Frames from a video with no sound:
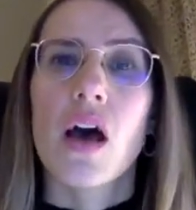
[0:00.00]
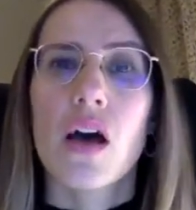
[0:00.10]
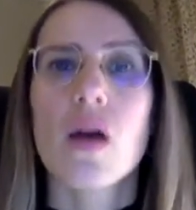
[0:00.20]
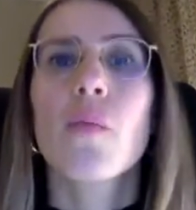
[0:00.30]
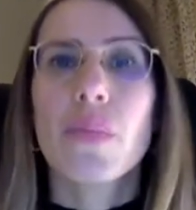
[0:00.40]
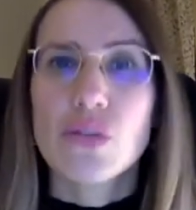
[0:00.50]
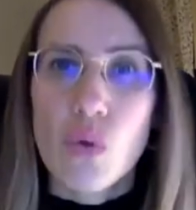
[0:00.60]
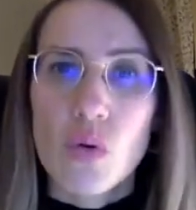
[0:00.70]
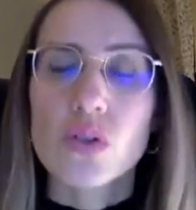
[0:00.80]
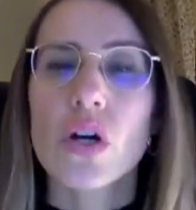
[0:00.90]
But
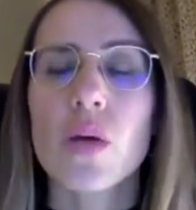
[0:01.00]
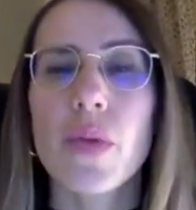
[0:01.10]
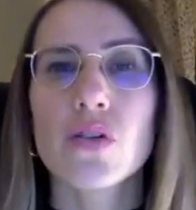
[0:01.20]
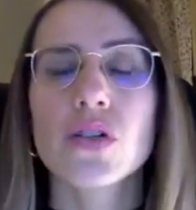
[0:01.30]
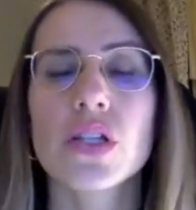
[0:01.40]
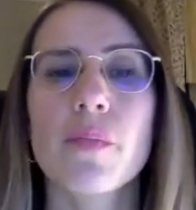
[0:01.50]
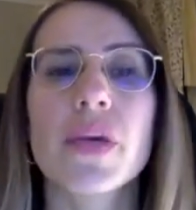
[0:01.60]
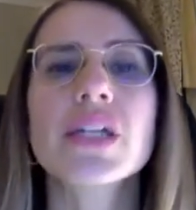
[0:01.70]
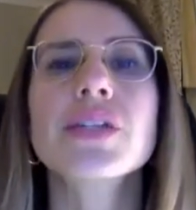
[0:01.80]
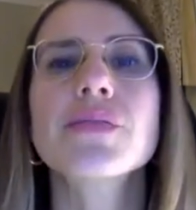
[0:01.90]
we will talk about it in a
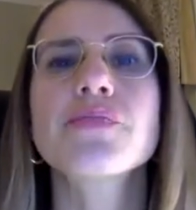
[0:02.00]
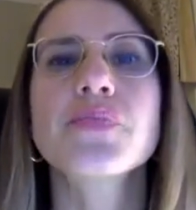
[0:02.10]
bit.